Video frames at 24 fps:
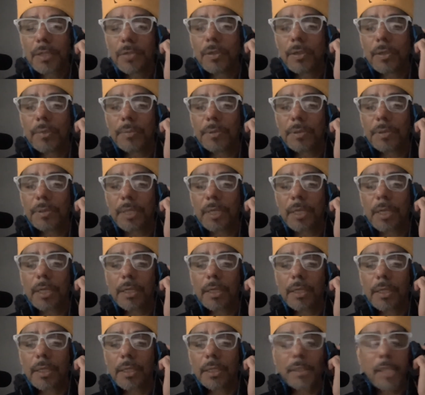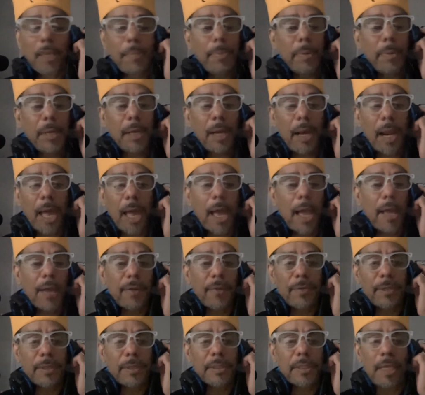You know what I'm saying? Let's keep it alive.
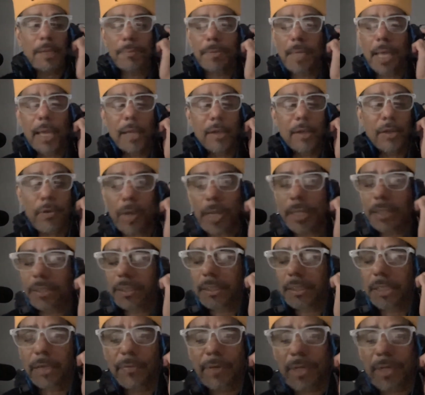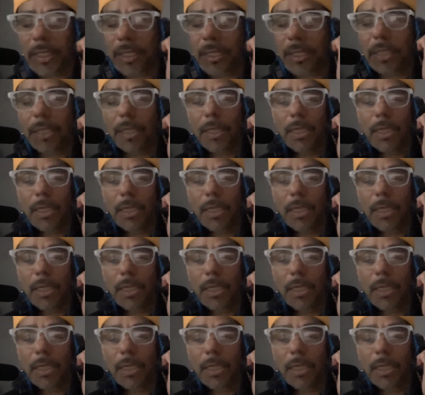Let's keep that creativity.